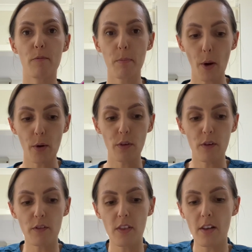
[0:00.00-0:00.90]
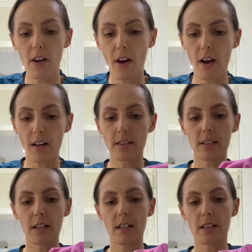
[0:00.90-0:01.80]
both of the
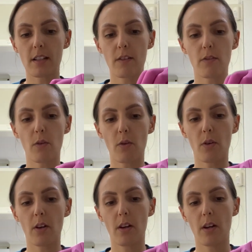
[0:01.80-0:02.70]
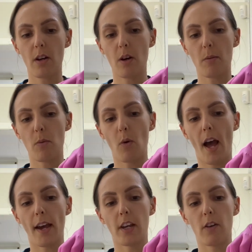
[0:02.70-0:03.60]
answers for a more
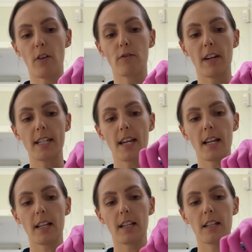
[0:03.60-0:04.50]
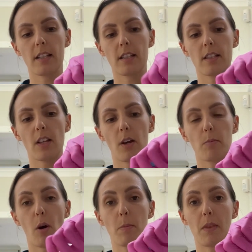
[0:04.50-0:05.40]
accurate reading. So
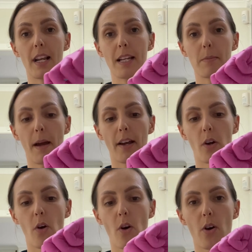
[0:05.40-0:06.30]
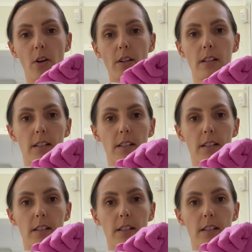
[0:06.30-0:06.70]
pop the lid back on,